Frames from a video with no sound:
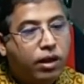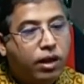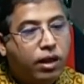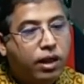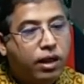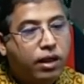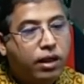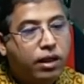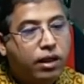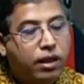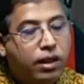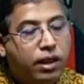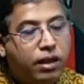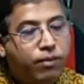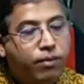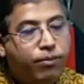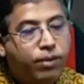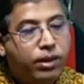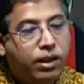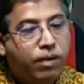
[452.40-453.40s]
In
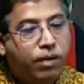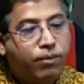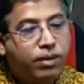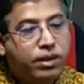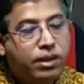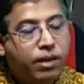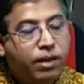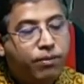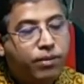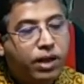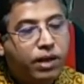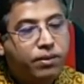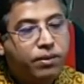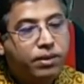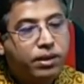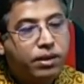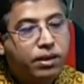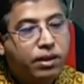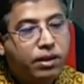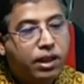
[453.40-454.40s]
if patient may sometimes
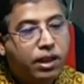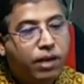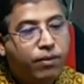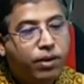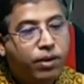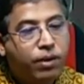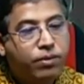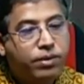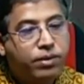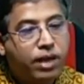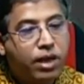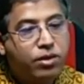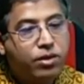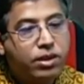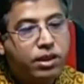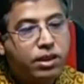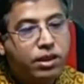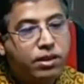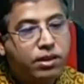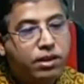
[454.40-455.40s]
develop
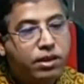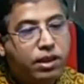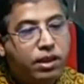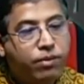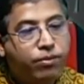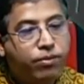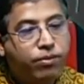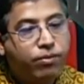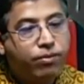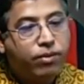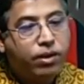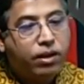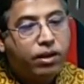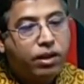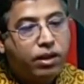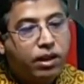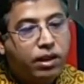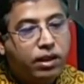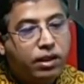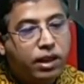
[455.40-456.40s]
cyanosis, if
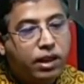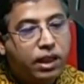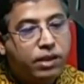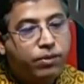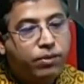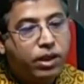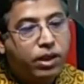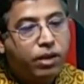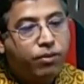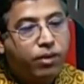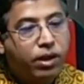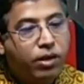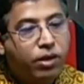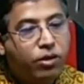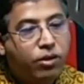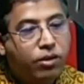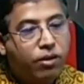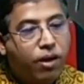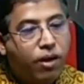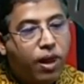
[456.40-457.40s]
respiratory
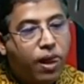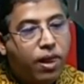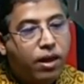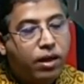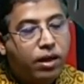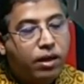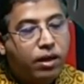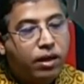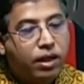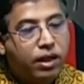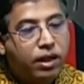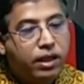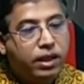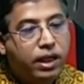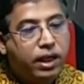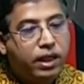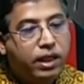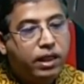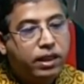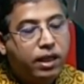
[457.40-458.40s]
failure,
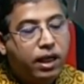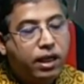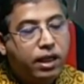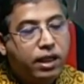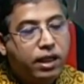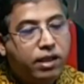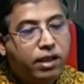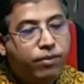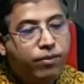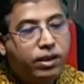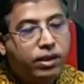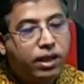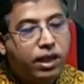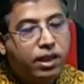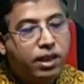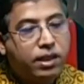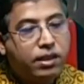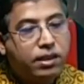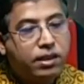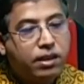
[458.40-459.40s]
dehydration, if
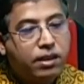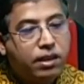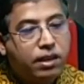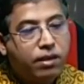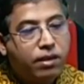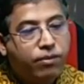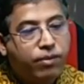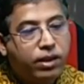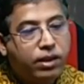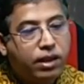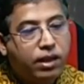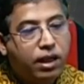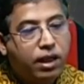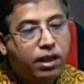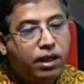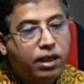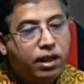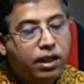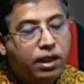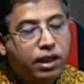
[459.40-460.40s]
patient
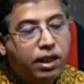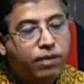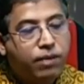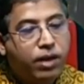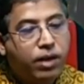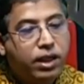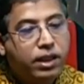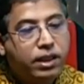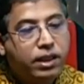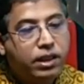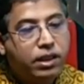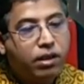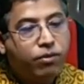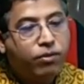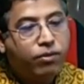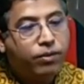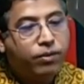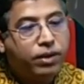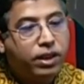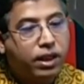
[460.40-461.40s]
give the history of
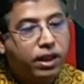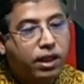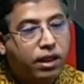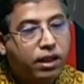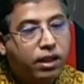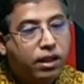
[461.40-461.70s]
vomiting.